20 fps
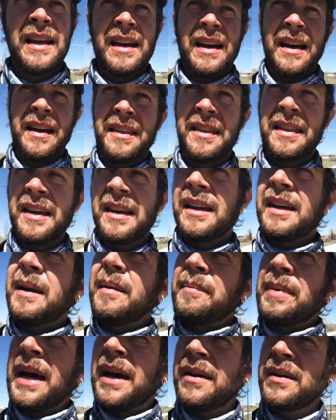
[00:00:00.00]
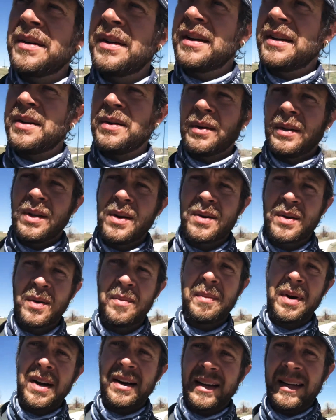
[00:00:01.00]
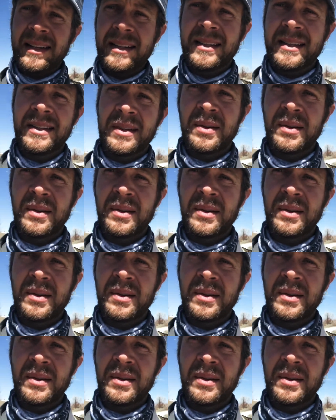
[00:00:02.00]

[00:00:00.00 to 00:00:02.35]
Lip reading: Thinking about your local markets and